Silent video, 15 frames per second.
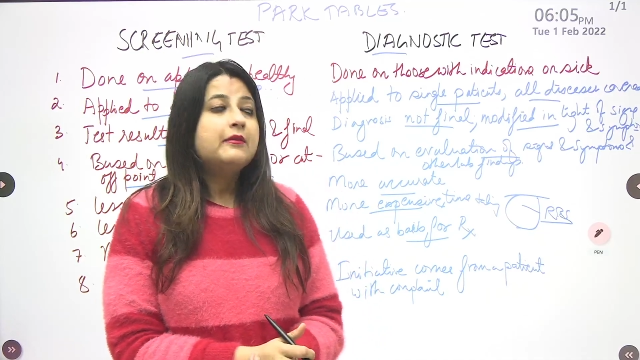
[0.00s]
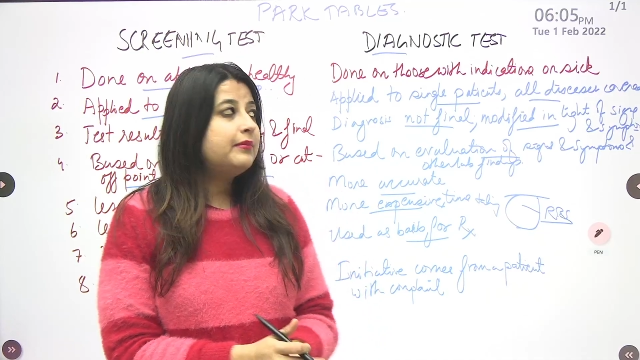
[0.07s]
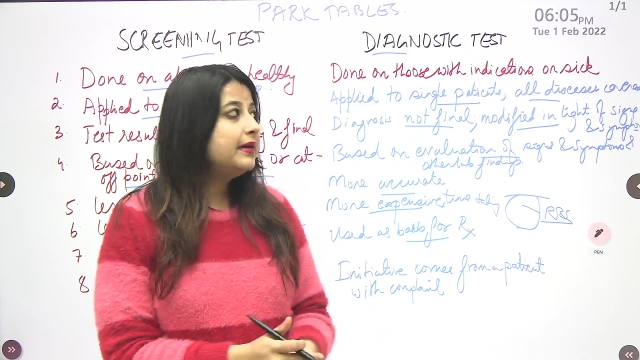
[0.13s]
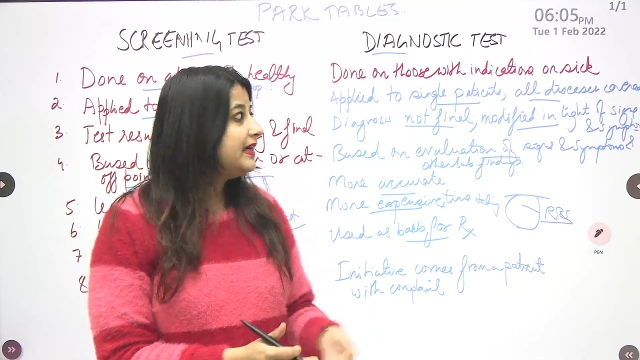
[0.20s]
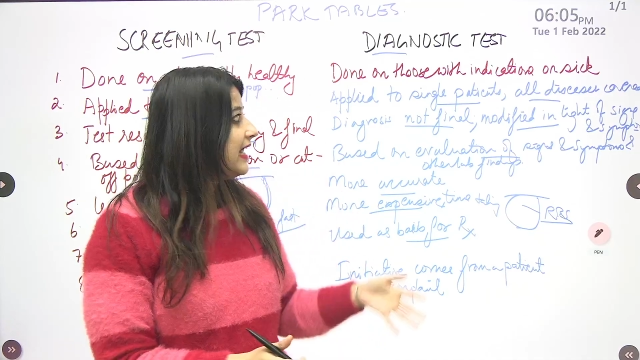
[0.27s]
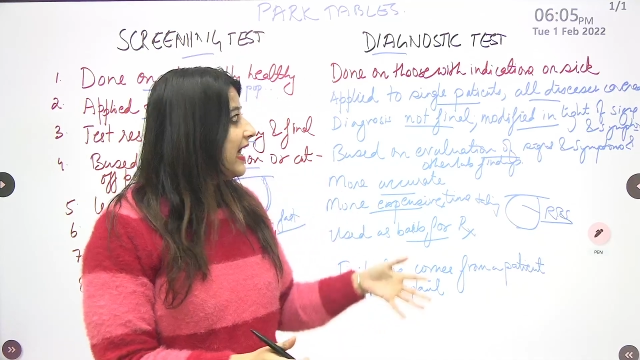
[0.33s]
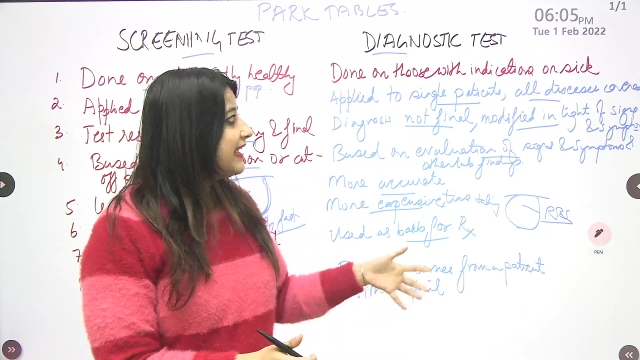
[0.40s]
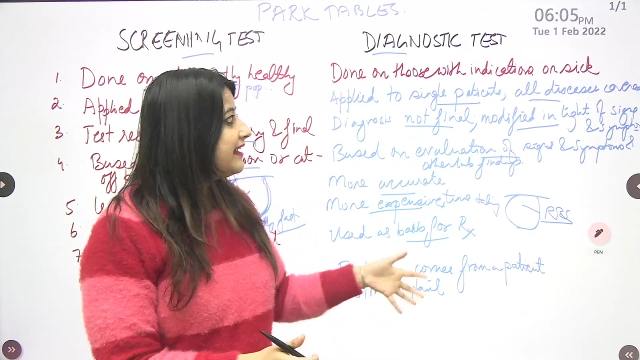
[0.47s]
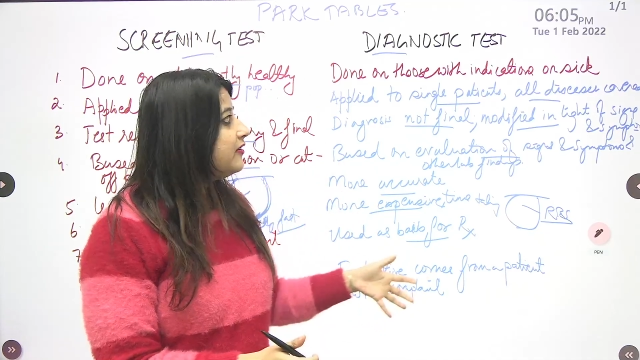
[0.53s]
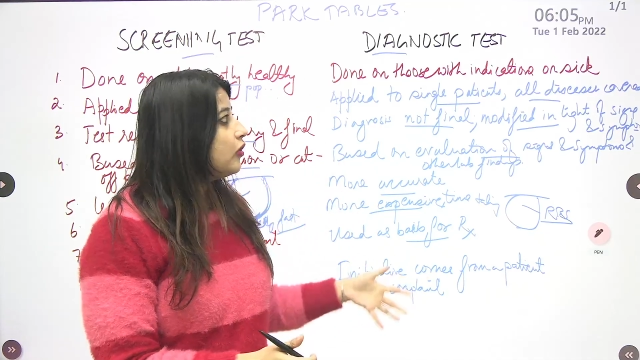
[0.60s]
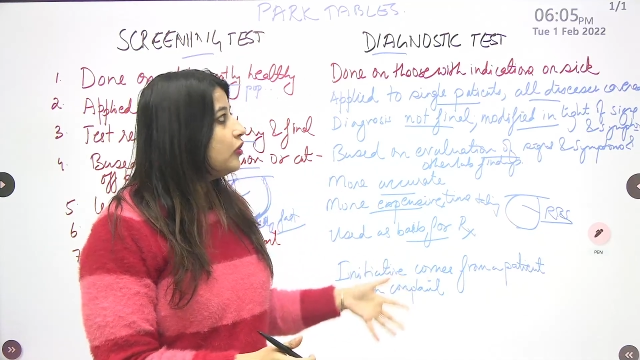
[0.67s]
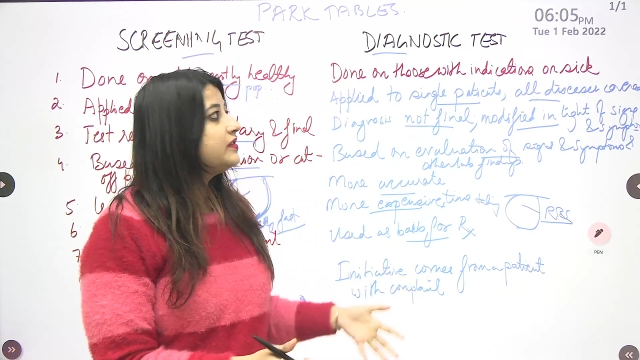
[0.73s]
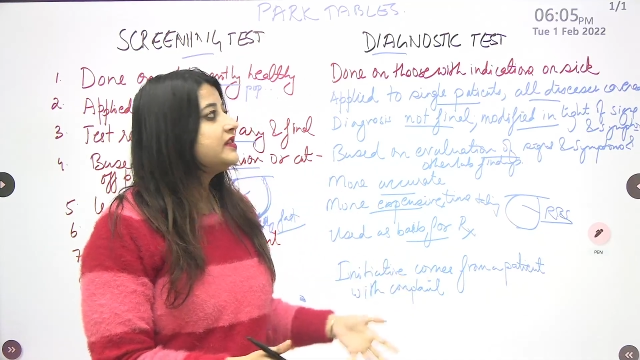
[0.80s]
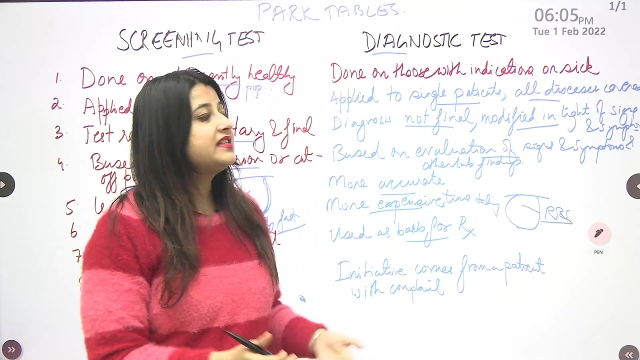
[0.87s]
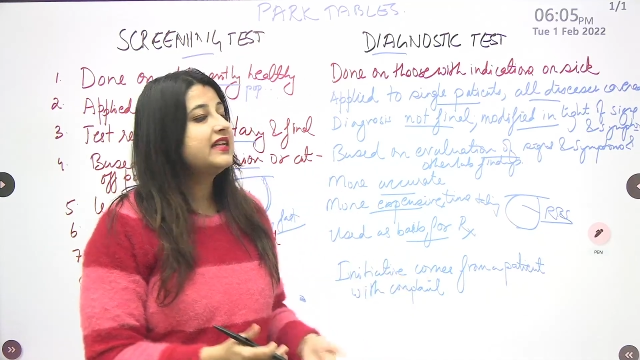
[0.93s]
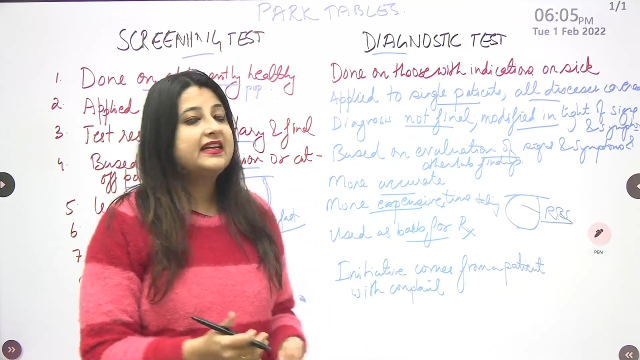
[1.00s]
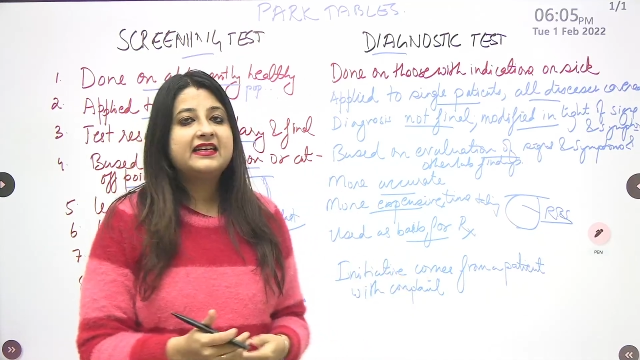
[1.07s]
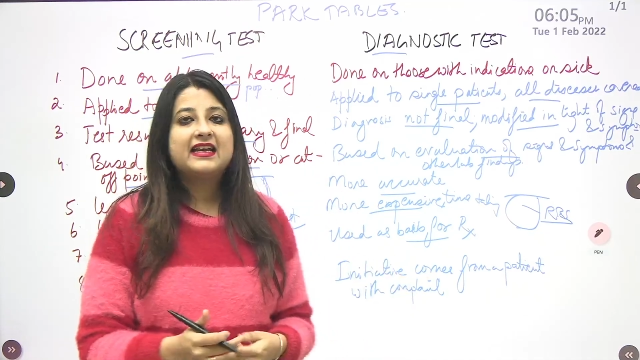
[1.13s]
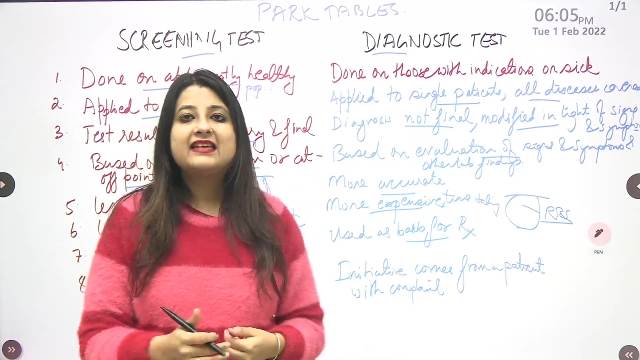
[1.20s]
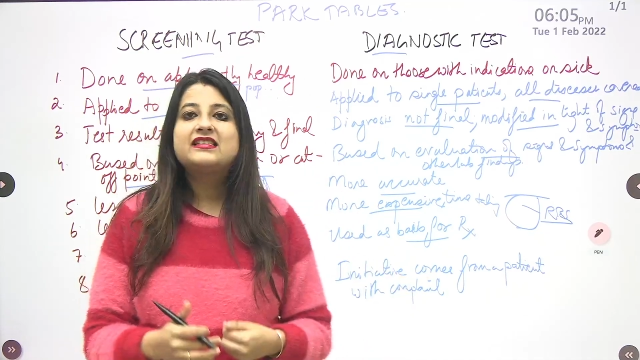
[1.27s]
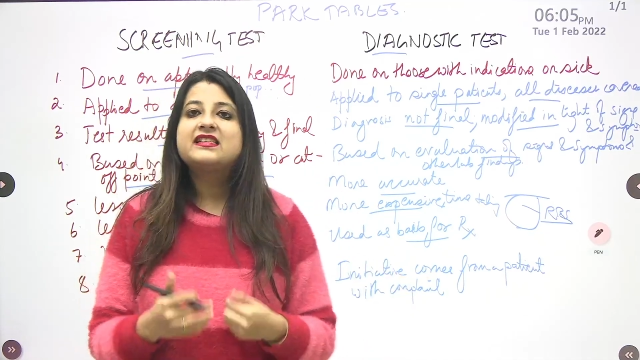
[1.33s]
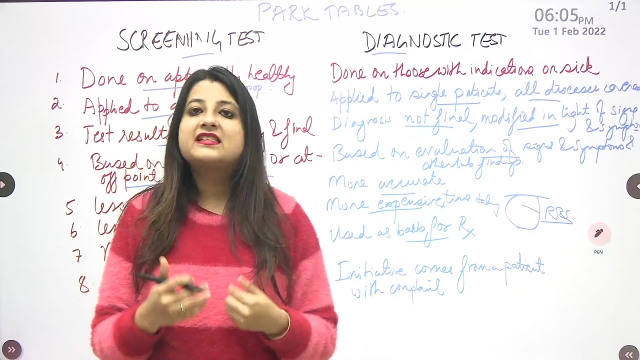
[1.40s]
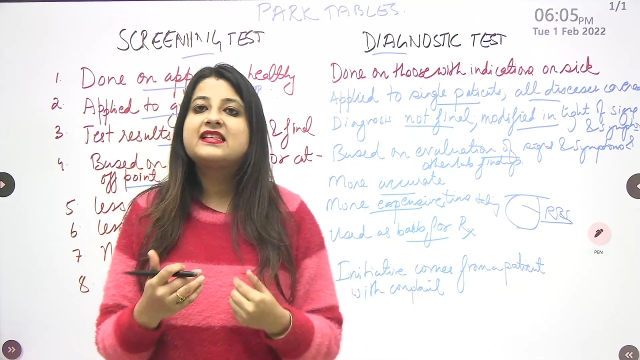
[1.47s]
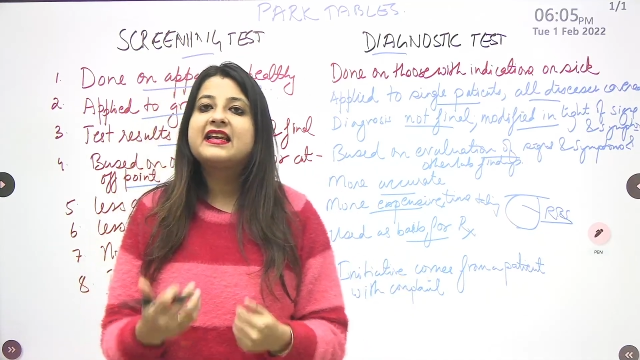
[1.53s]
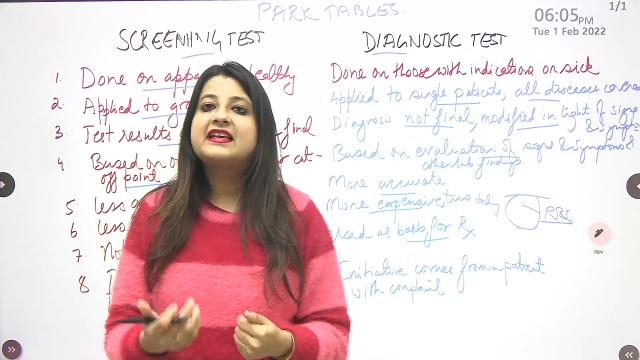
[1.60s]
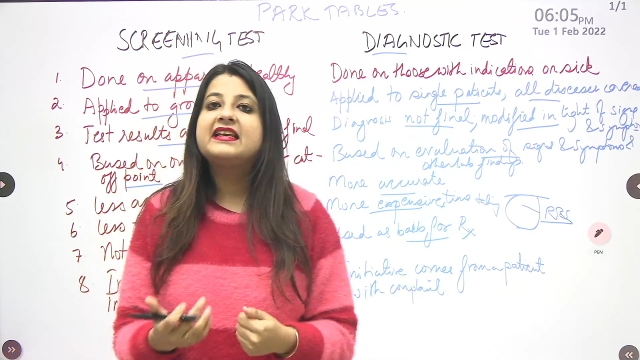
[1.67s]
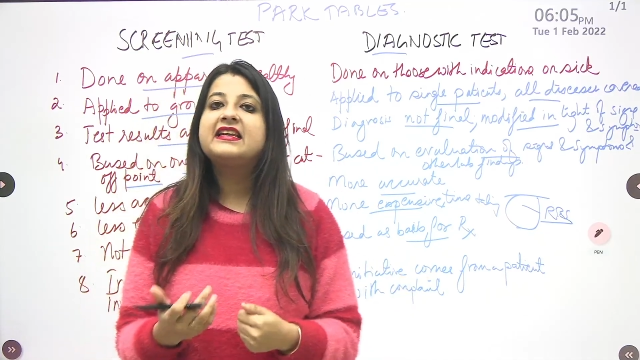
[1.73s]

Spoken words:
But diagnostic test is an